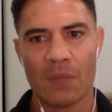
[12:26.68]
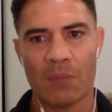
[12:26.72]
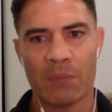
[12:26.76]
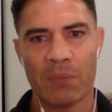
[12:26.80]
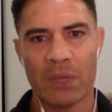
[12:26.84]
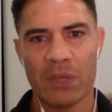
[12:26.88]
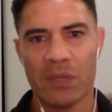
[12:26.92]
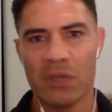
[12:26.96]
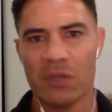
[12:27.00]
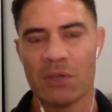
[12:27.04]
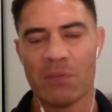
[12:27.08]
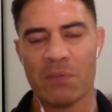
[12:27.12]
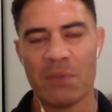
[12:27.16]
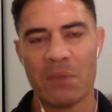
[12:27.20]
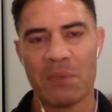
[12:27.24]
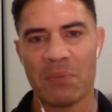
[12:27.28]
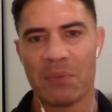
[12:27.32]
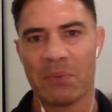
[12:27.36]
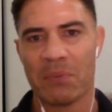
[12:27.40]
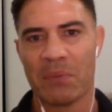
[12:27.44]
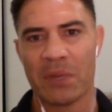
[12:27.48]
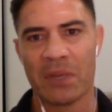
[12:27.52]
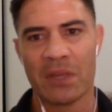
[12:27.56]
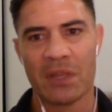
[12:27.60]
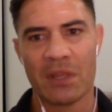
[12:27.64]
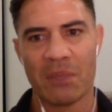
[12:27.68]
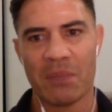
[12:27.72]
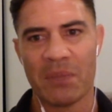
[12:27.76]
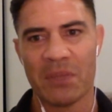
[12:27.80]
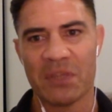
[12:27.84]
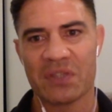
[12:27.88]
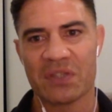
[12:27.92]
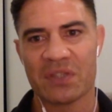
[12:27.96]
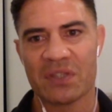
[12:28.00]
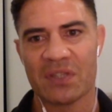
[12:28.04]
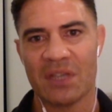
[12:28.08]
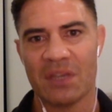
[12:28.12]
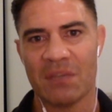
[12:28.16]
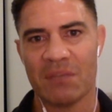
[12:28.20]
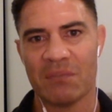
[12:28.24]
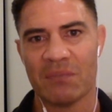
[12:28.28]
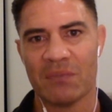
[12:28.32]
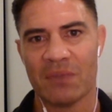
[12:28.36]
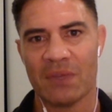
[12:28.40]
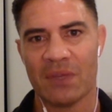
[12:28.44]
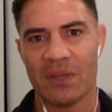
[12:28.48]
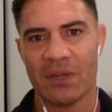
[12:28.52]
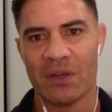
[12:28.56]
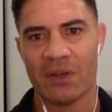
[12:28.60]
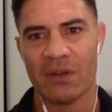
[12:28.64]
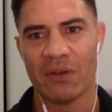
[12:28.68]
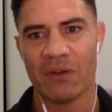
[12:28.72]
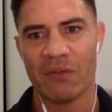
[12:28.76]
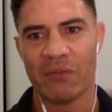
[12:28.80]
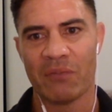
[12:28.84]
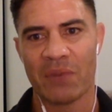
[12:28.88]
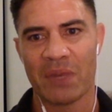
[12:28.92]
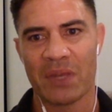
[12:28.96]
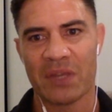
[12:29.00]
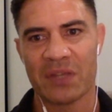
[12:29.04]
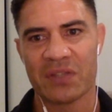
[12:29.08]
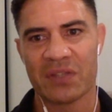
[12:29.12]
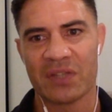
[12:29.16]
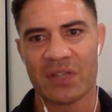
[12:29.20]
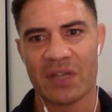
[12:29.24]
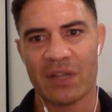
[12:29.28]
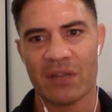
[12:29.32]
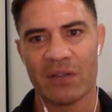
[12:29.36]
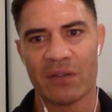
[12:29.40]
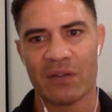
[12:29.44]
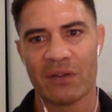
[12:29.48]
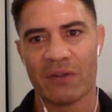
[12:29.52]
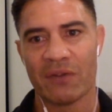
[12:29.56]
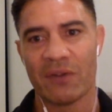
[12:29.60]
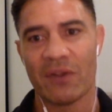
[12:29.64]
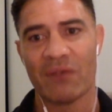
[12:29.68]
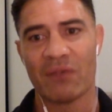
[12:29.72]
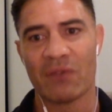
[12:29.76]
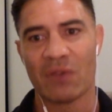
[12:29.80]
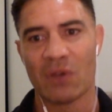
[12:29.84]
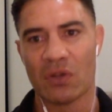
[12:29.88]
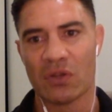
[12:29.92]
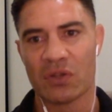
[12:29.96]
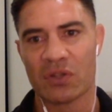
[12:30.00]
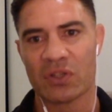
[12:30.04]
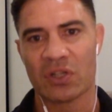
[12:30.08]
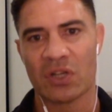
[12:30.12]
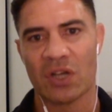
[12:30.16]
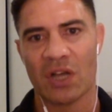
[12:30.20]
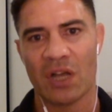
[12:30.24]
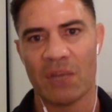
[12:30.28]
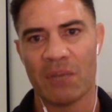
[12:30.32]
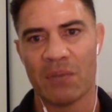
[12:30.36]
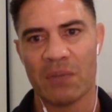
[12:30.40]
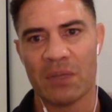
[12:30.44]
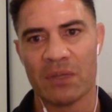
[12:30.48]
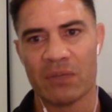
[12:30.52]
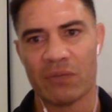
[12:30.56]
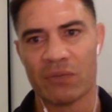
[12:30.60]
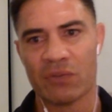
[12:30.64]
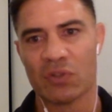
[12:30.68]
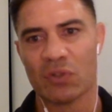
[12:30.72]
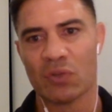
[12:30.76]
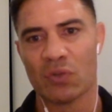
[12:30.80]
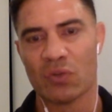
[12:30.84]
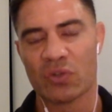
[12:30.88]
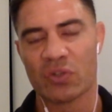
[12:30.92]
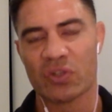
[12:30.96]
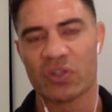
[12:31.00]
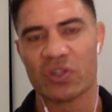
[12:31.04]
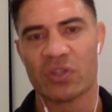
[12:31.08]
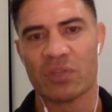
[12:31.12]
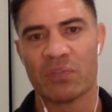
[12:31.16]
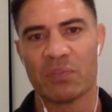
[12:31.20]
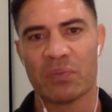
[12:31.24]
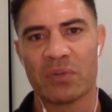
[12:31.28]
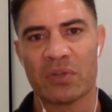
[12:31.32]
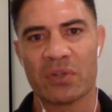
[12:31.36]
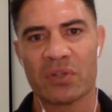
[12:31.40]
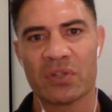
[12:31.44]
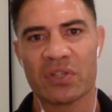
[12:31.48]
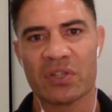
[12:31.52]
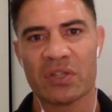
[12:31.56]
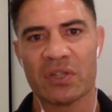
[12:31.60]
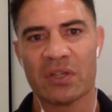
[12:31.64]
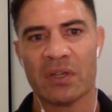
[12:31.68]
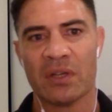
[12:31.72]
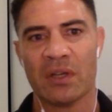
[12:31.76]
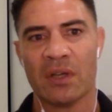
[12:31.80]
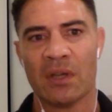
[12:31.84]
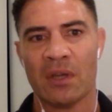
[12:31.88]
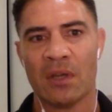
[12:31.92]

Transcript: But you can be bringing the best team, of players together, and if you haven't got time and resources to put into